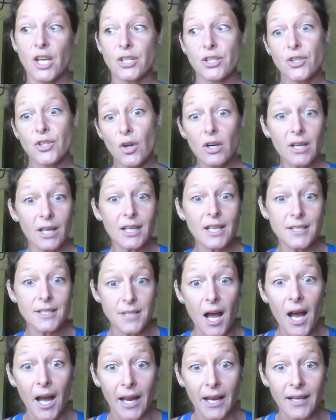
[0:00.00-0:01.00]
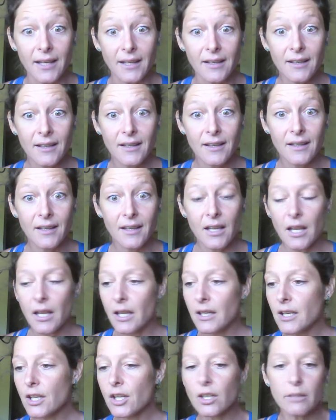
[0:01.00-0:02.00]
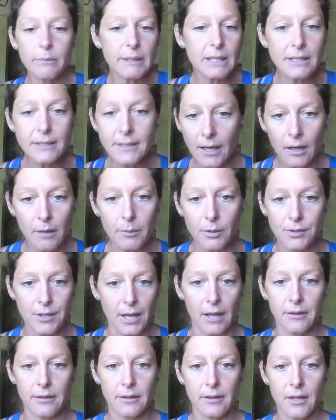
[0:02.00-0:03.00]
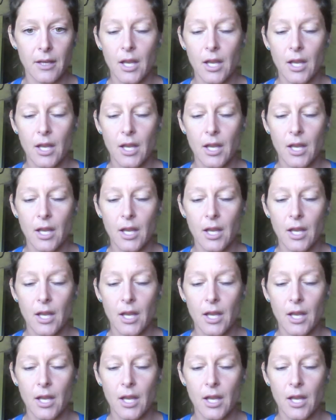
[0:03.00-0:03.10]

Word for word: You're going to die, and it could be a terrible death.